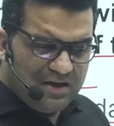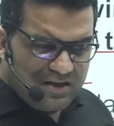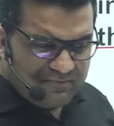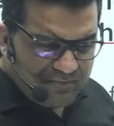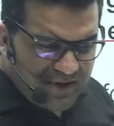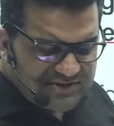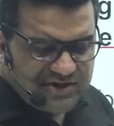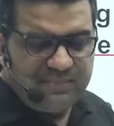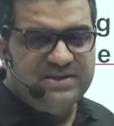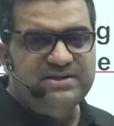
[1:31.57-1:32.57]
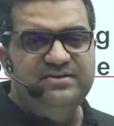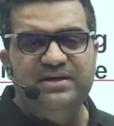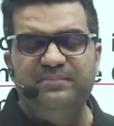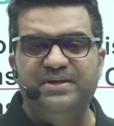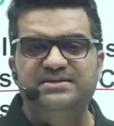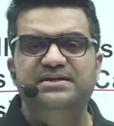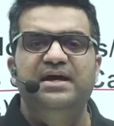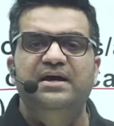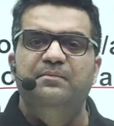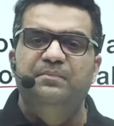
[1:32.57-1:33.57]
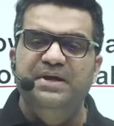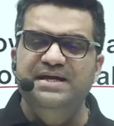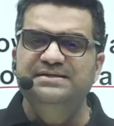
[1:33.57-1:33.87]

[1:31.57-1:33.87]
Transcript: much repeated tip is, please